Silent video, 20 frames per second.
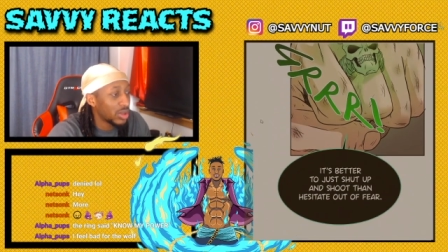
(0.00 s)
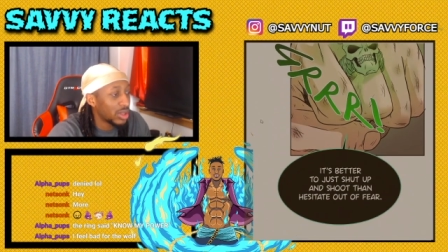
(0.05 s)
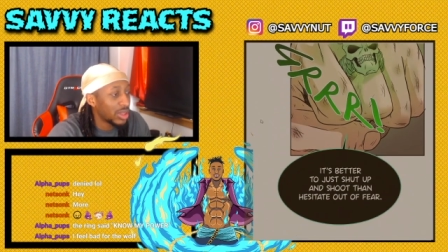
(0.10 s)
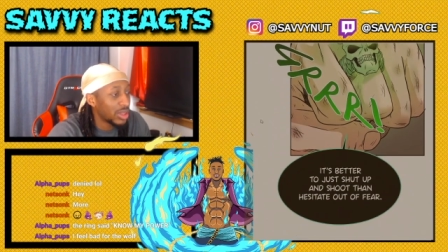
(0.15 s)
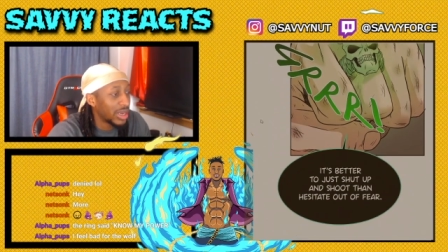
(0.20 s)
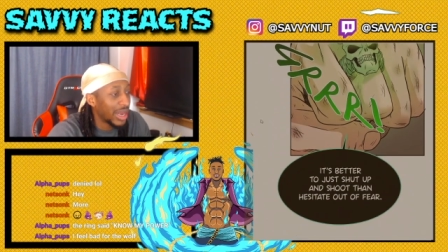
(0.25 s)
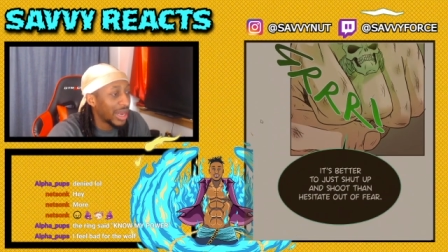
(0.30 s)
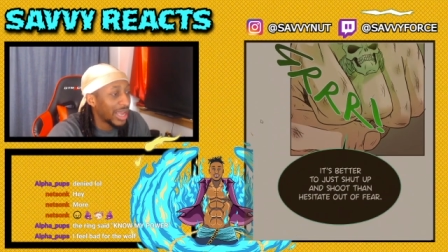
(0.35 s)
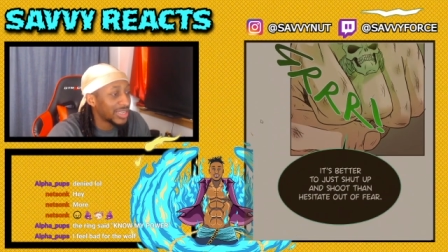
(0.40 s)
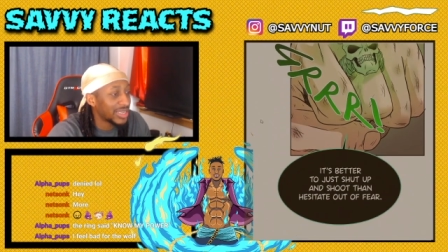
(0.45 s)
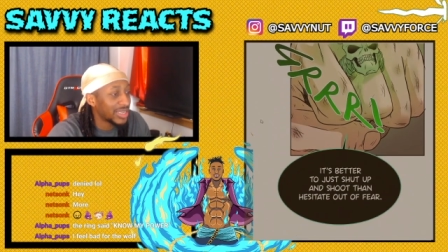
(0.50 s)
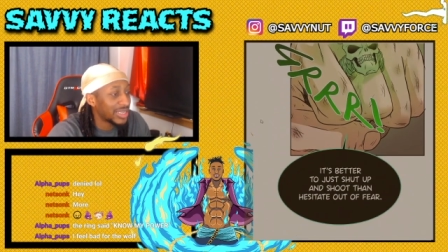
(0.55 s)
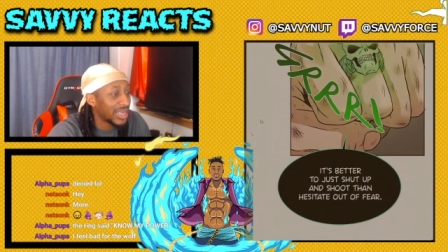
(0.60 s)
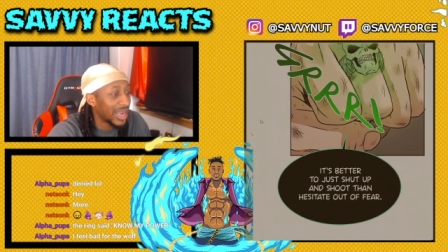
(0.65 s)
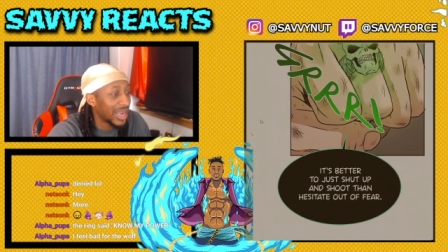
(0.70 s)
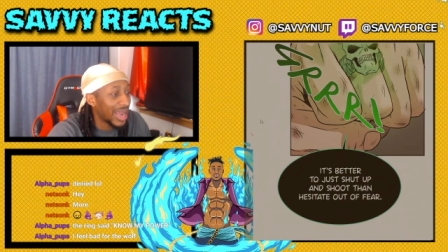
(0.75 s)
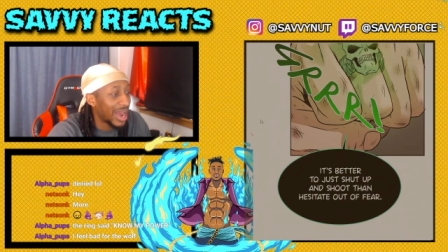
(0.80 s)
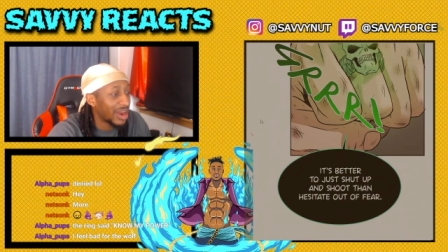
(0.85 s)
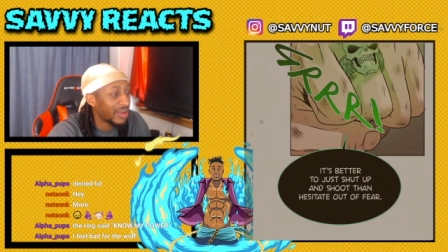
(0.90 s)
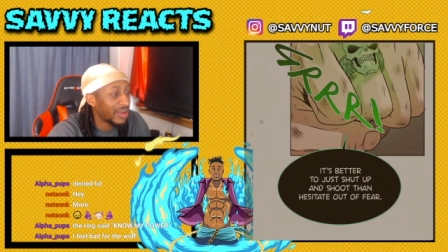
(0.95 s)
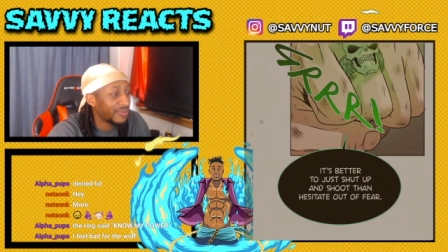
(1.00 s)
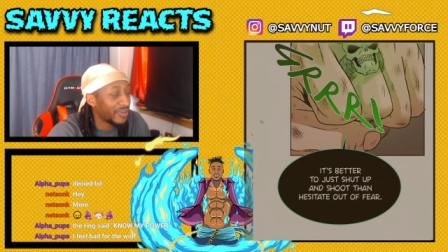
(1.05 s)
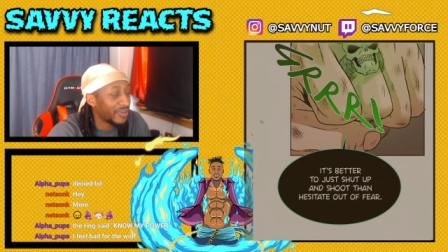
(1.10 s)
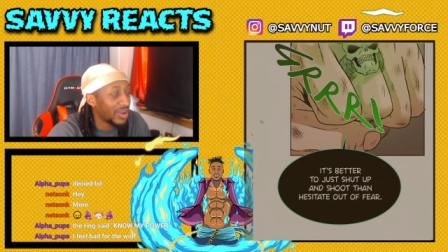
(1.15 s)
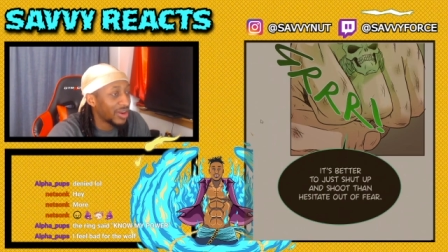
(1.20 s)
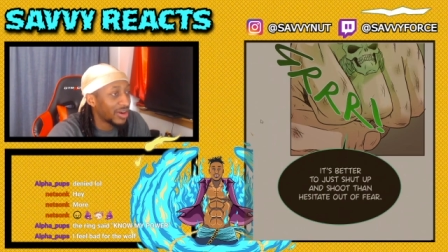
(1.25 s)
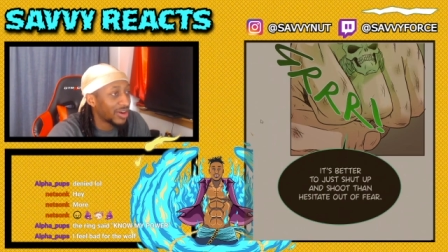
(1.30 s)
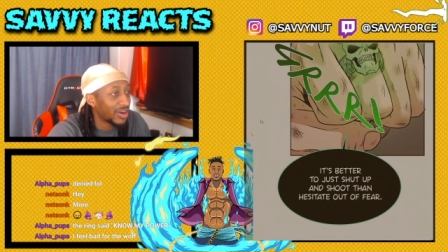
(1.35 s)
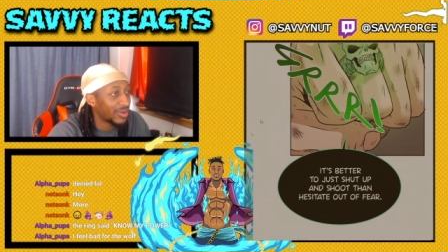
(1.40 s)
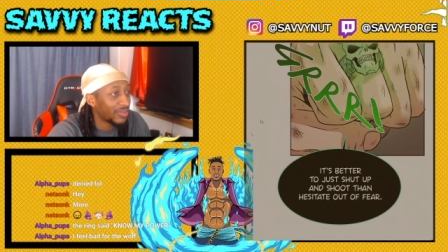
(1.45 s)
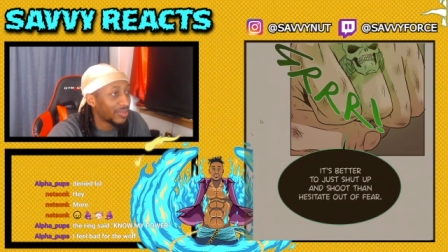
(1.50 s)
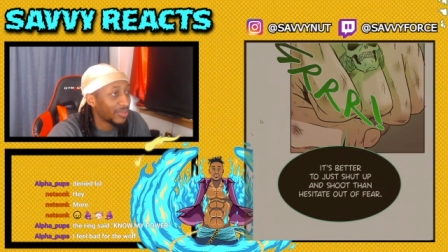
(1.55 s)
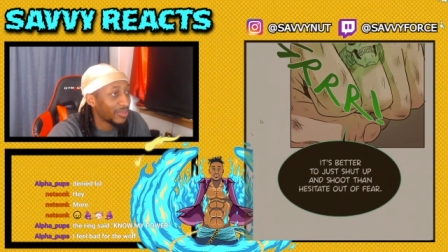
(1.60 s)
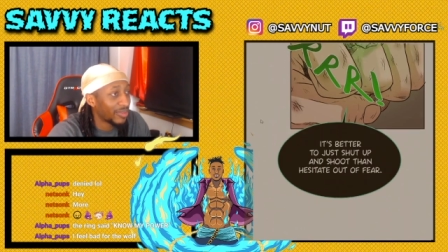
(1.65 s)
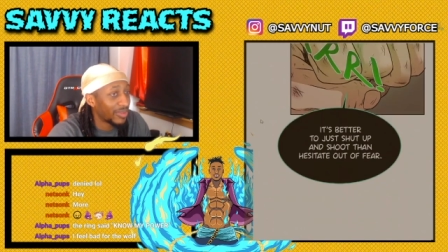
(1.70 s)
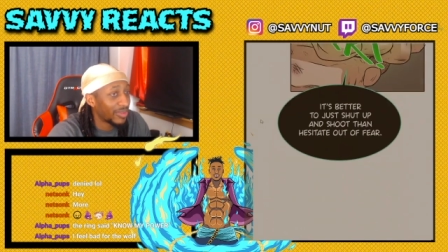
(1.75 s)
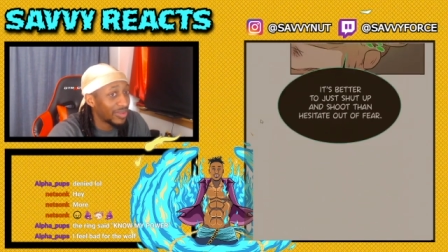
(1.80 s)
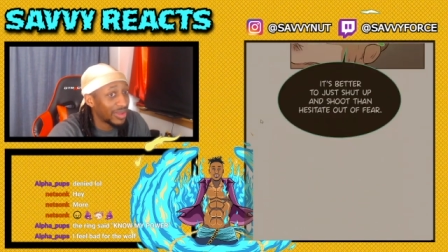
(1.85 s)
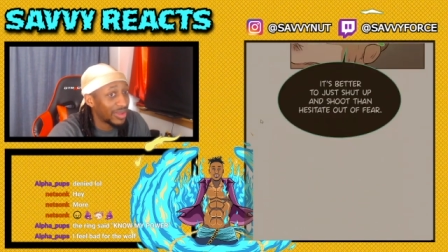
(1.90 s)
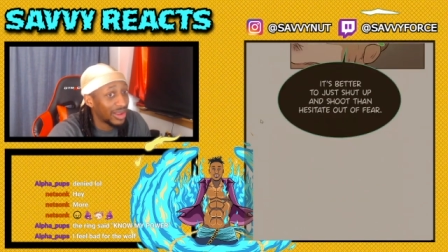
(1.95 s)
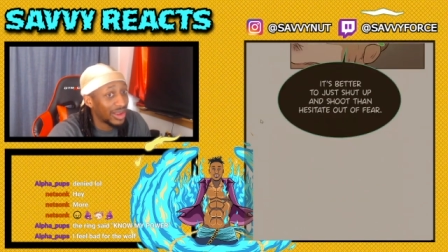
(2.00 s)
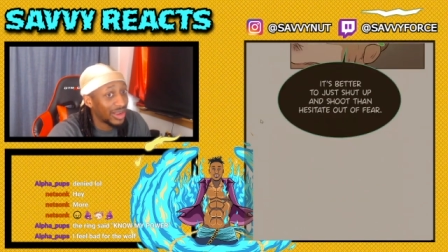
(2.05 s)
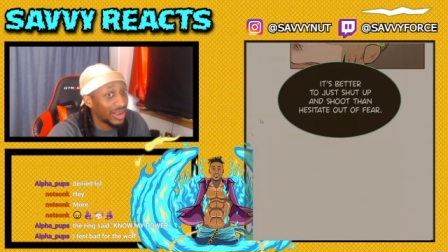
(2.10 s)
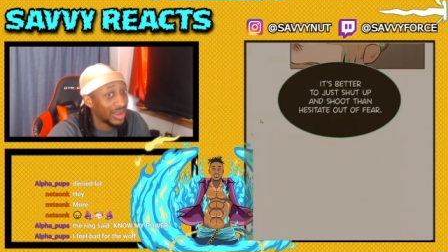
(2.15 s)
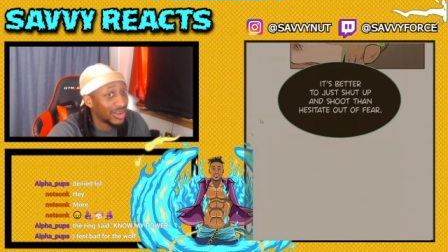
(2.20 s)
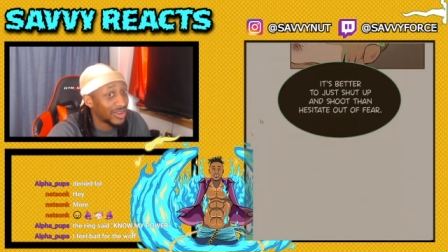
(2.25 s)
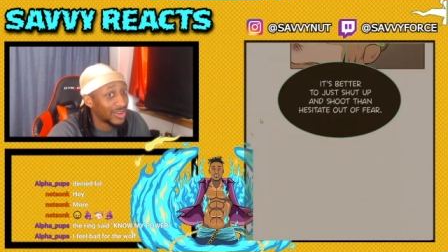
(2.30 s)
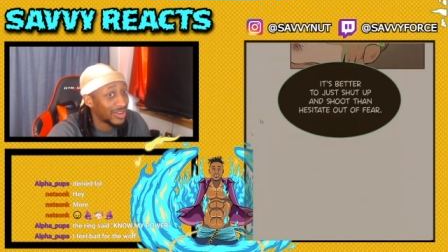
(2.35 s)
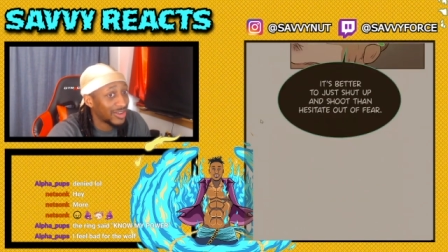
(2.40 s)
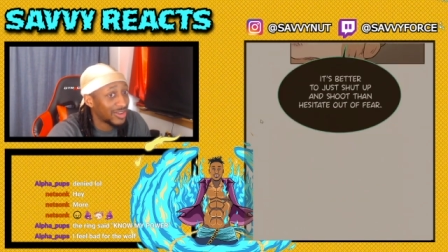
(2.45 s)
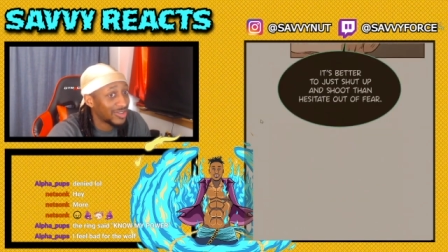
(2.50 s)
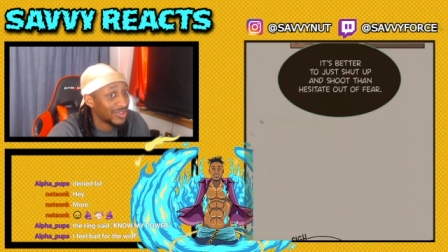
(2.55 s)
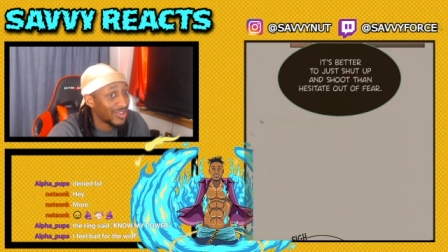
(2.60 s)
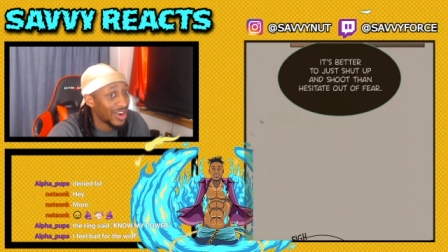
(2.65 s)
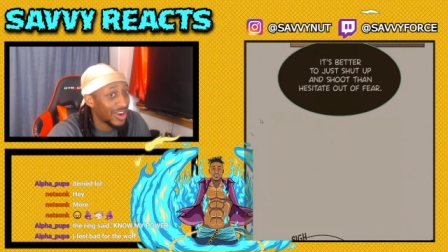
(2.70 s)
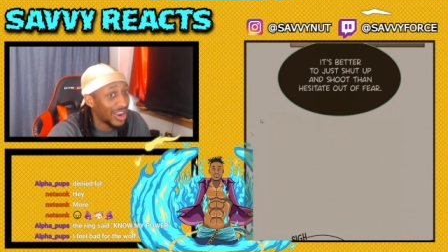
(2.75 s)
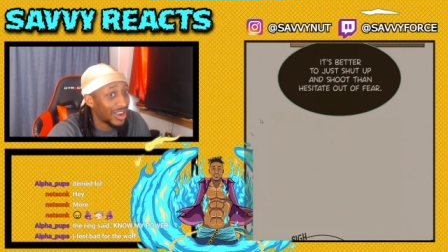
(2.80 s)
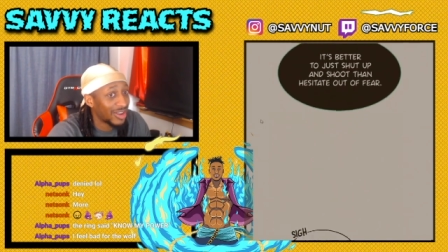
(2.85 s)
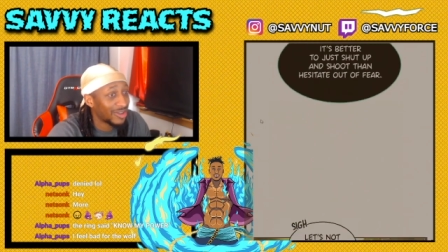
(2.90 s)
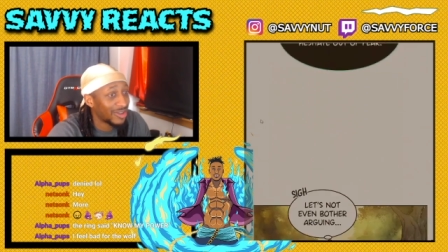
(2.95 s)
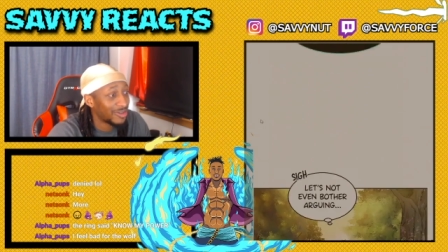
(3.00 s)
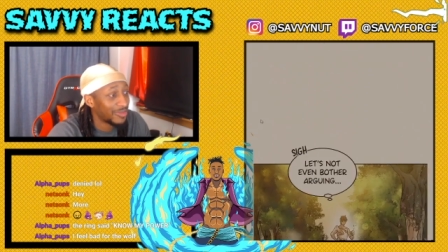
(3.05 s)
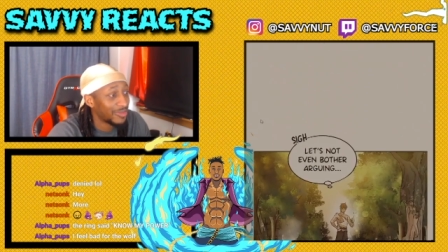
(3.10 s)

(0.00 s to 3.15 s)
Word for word: than hesitate out of fear. Well, I guess he's right.